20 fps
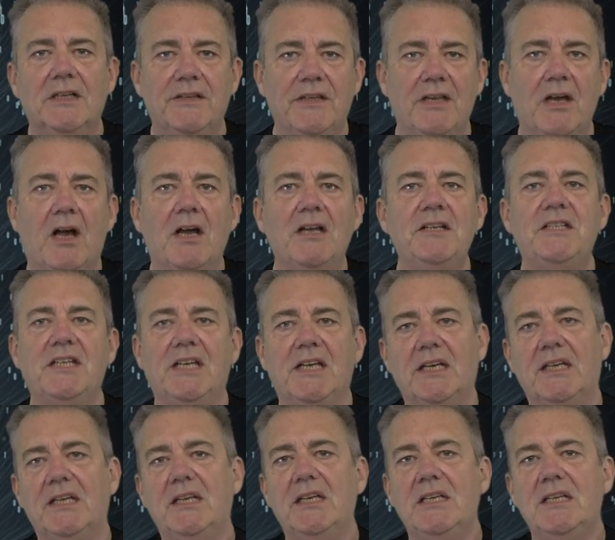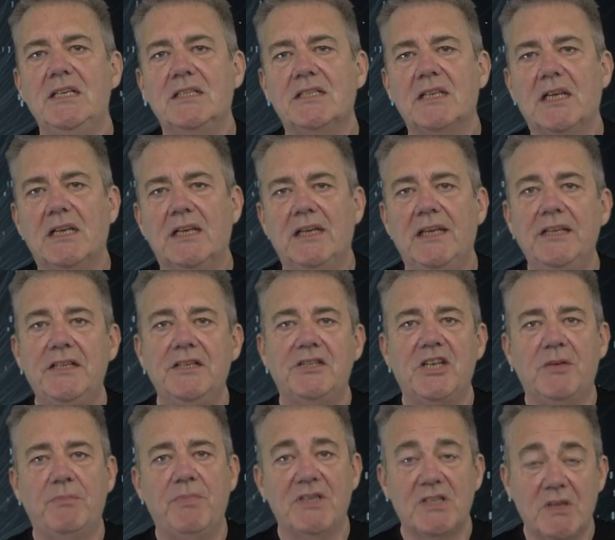The idea is that
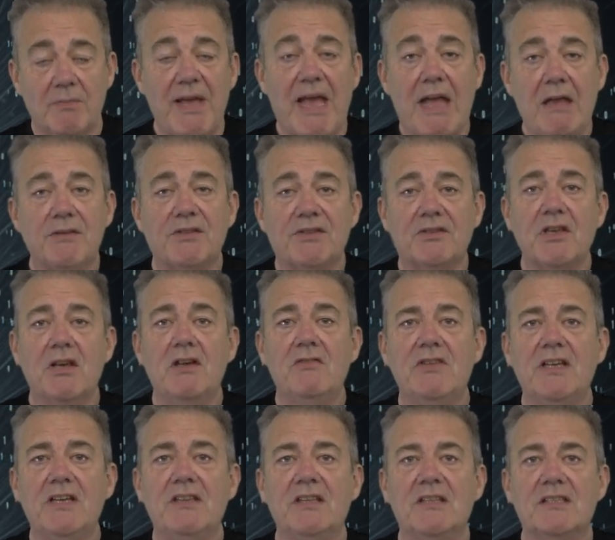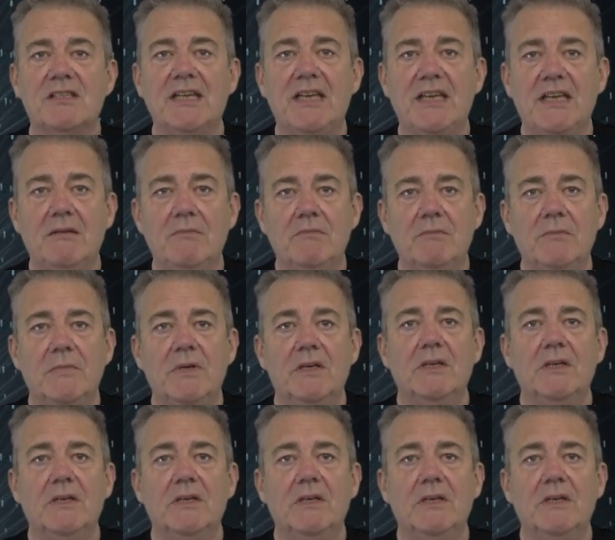leadership is about serving the team.